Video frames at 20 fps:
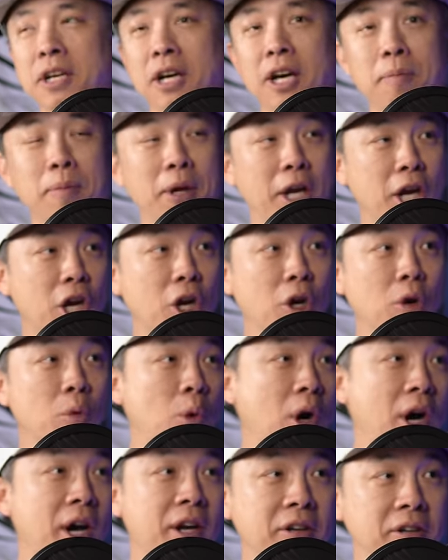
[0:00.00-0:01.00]
Um, air,
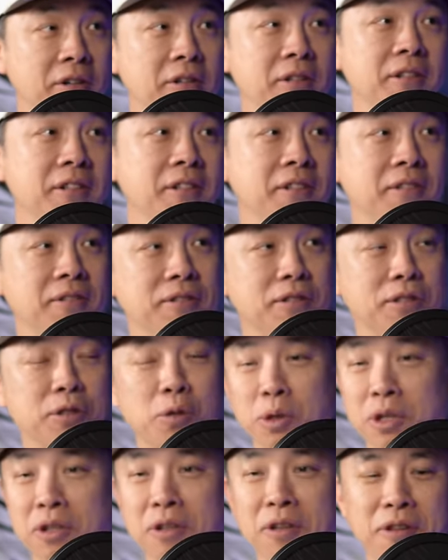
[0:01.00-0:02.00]
water, mm-hmm.
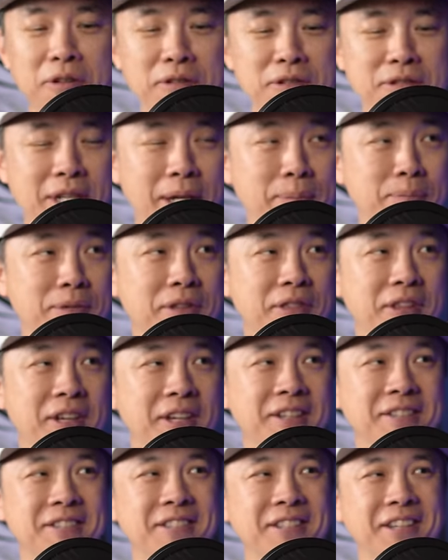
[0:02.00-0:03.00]
soil, those types of
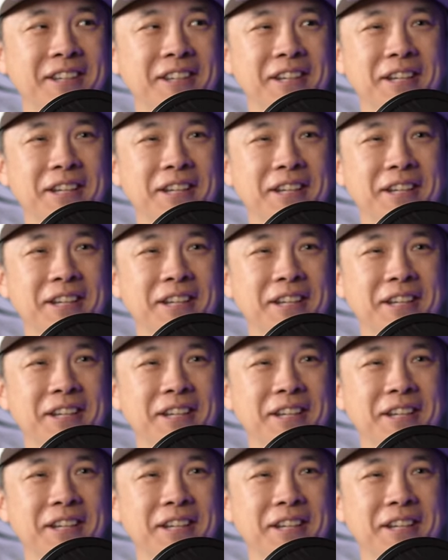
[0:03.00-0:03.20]
things.